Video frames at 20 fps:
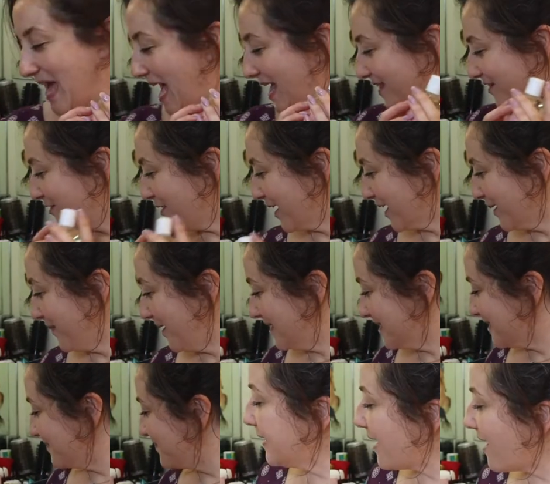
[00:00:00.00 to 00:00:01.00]
Highly
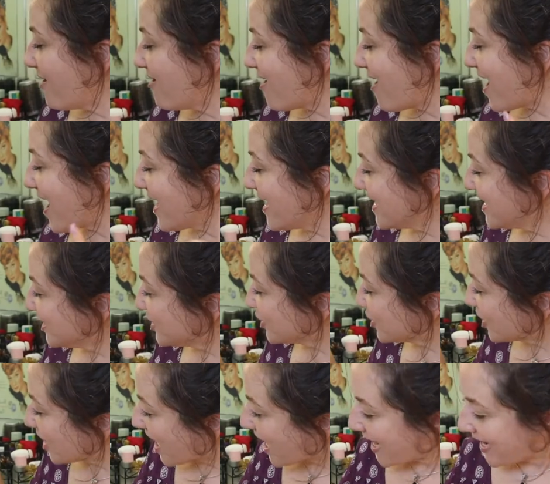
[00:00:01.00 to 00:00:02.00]
recommend. Now, I
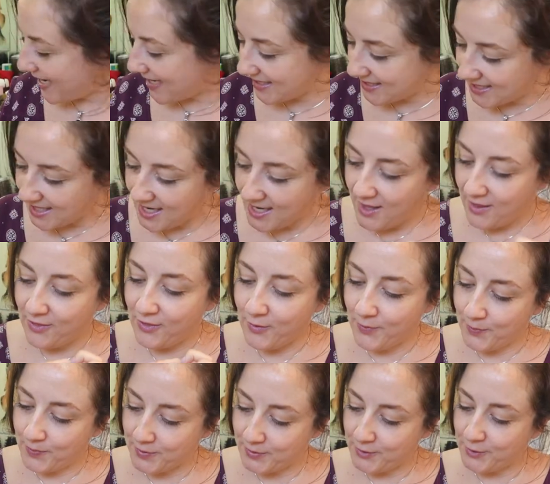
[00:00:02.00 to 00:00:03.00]
tried the
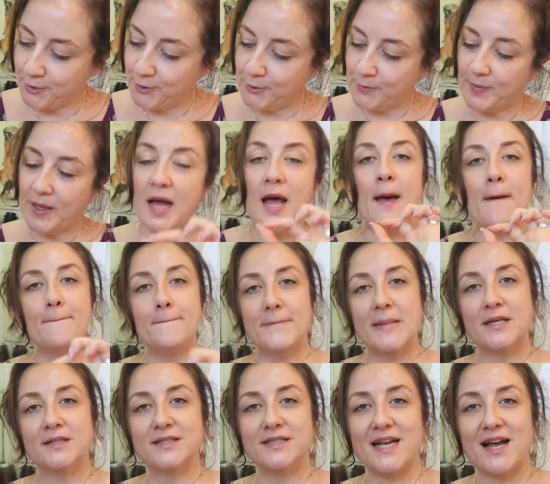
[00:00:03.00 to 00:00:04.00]
Blume
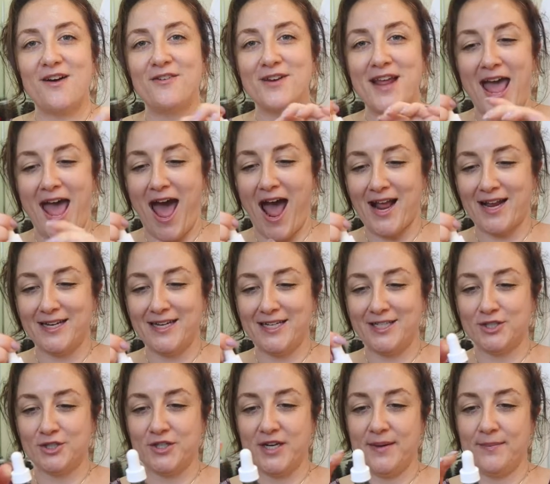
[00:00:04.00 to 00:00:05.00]
Meltdown
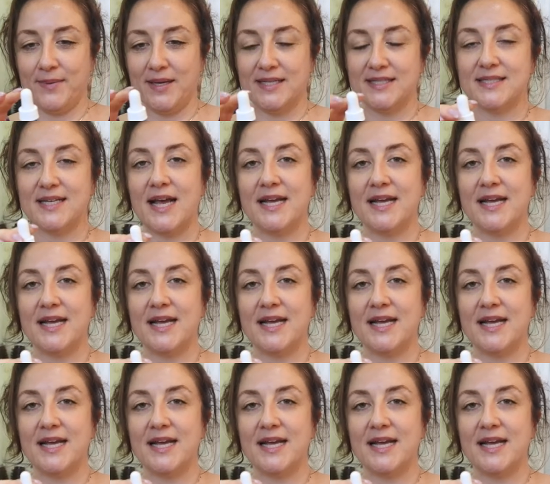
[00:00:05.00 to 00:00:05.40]
Acne Treatment.